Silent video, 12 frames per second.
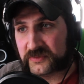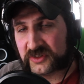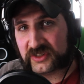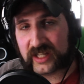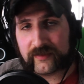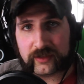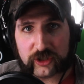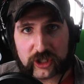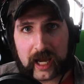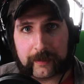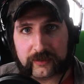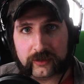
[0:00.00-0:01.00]
seven
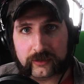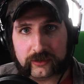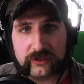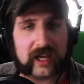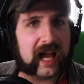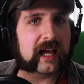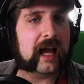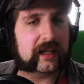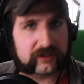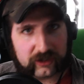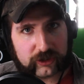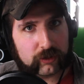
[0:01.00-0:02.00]
chapters
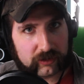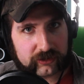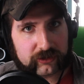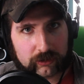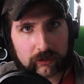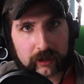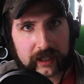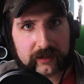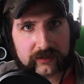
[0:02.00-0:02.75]
as a short story.